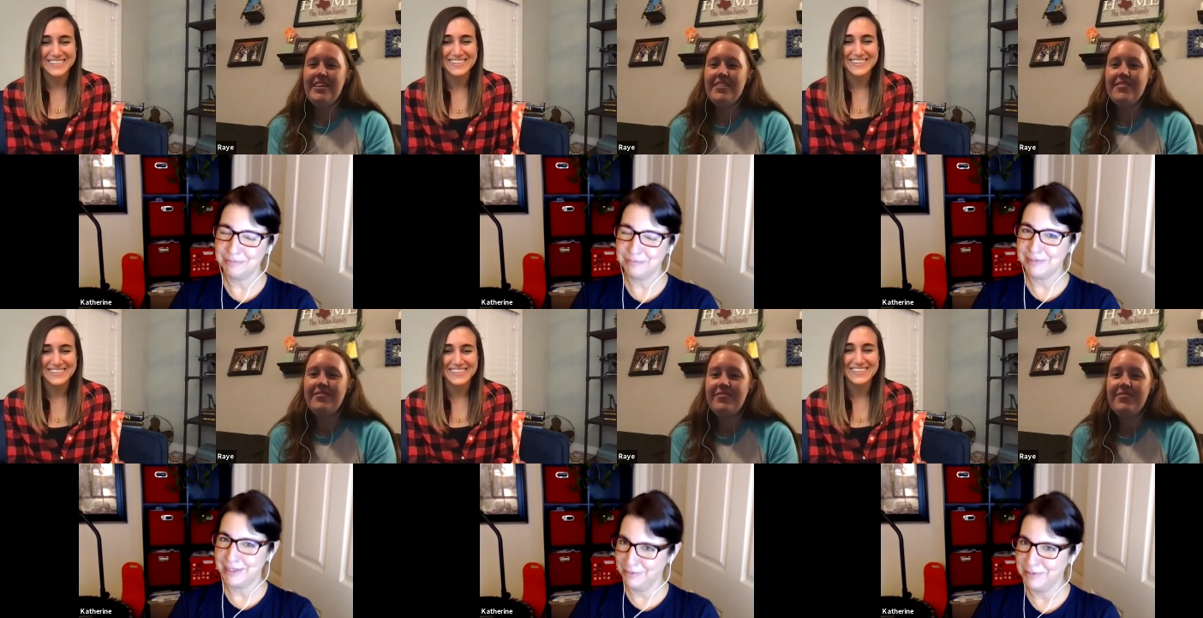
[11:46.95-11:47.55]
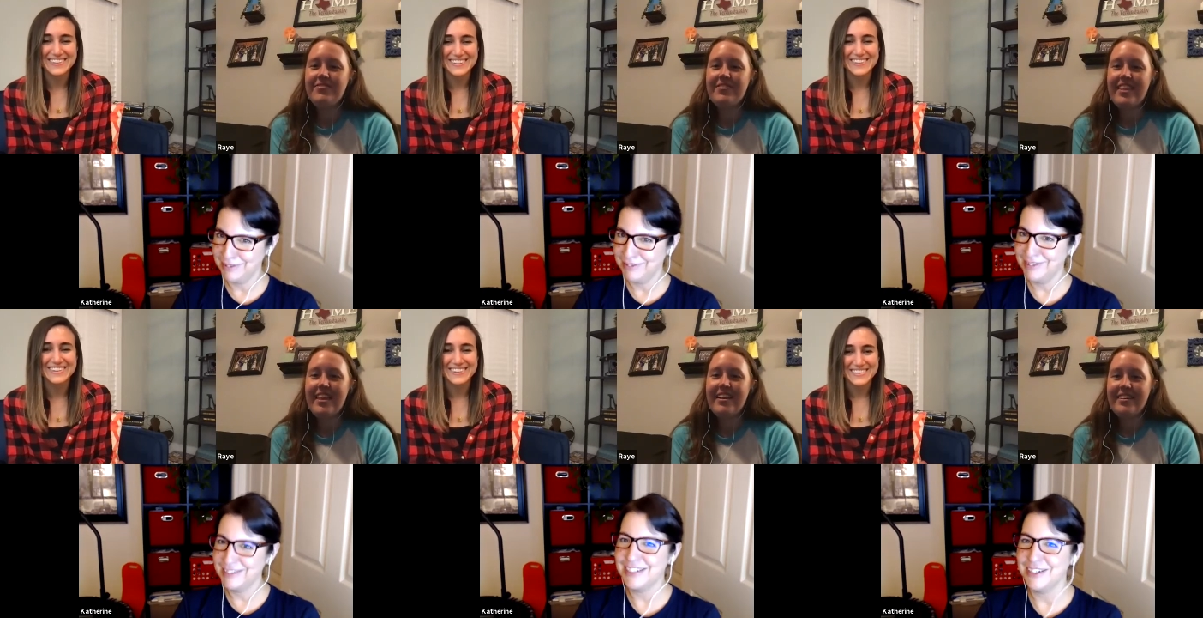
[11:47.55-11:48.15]

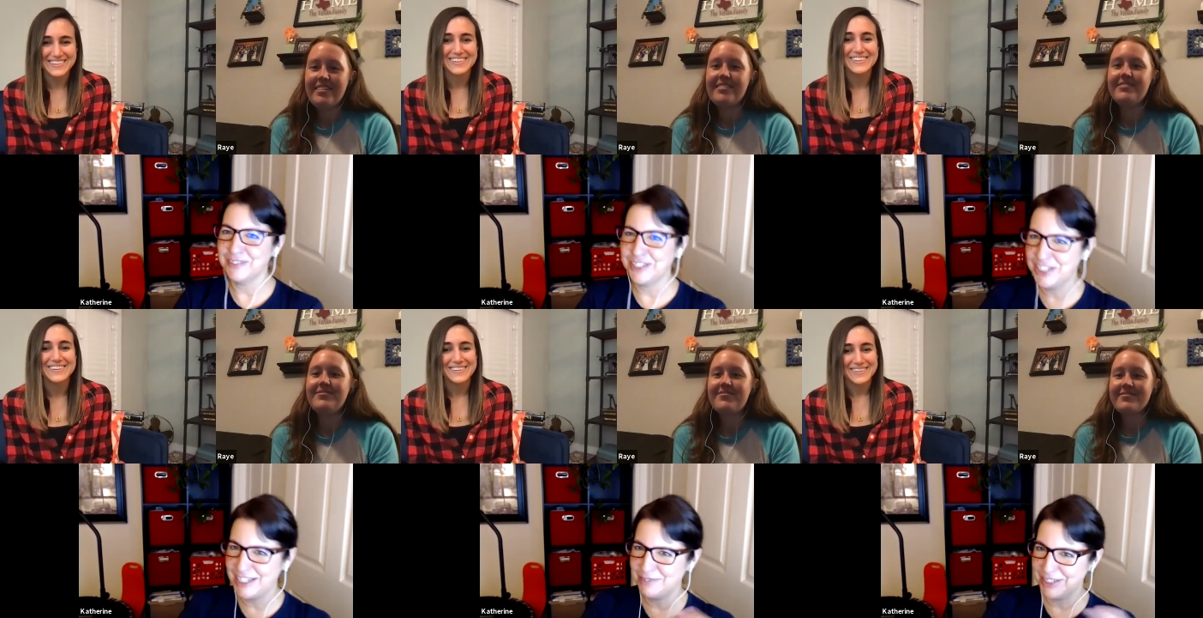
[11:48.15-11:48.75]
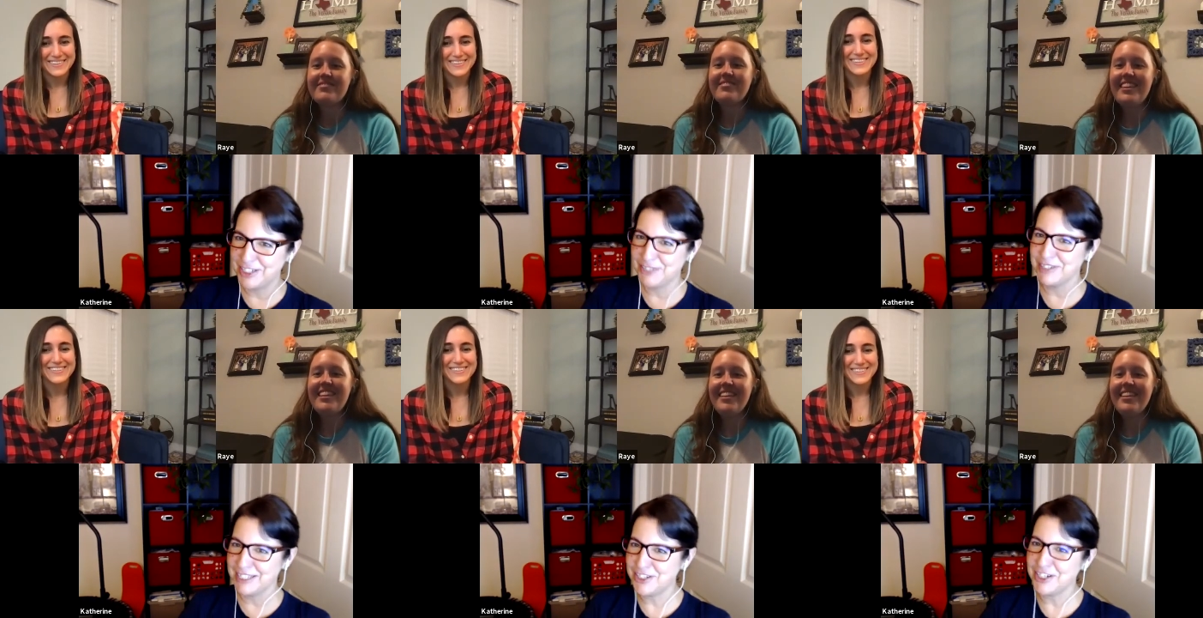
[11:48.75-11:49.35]
Speaker 1: you know, when she when she
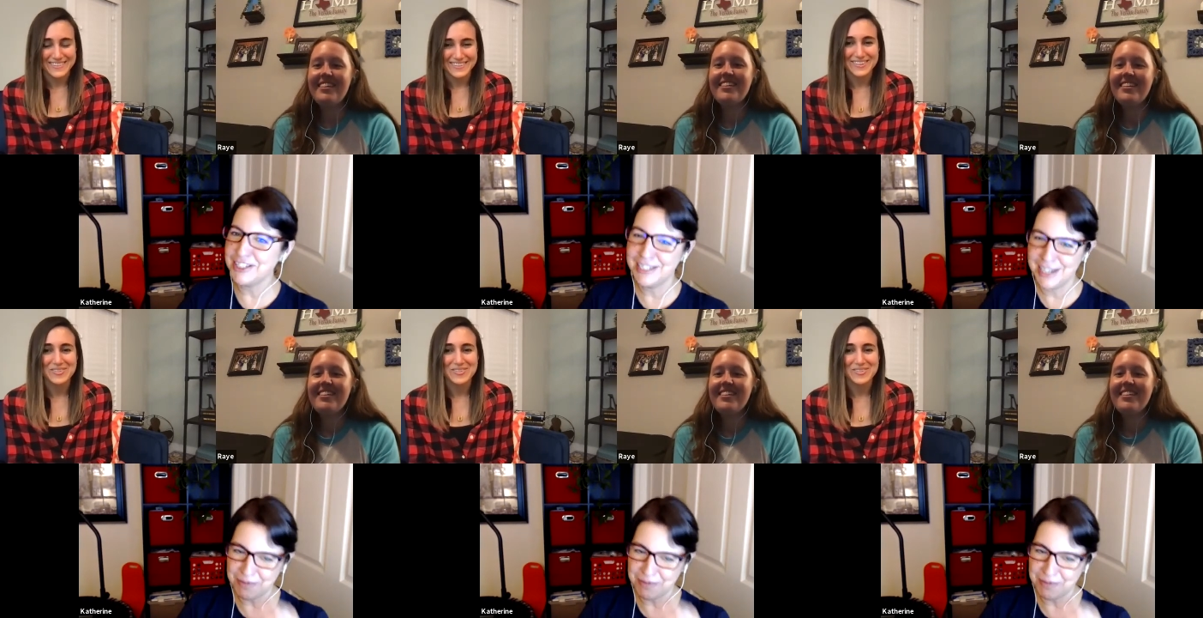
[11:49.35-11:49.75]
really starts to get